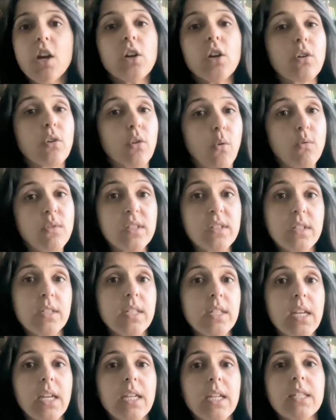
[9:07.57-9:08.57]
Crohn's
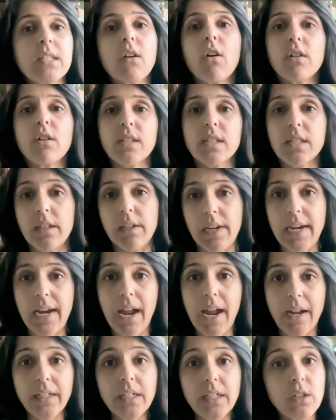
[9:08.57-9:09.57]
disease, or
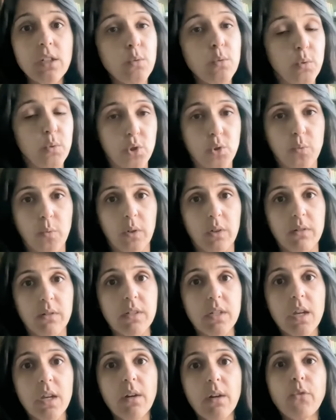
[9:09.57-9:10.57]
celiac individuals